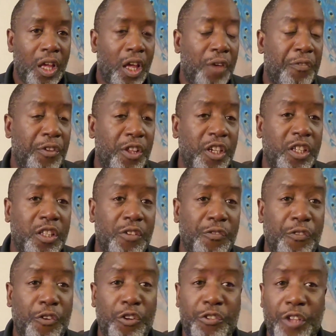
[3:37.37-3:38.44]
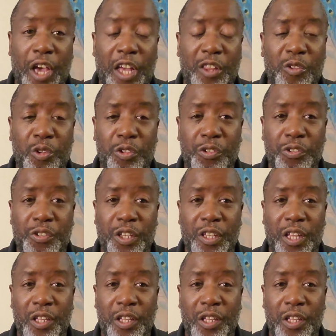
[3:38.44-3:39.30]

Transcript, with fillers: If you look at the verse afterwards, it said that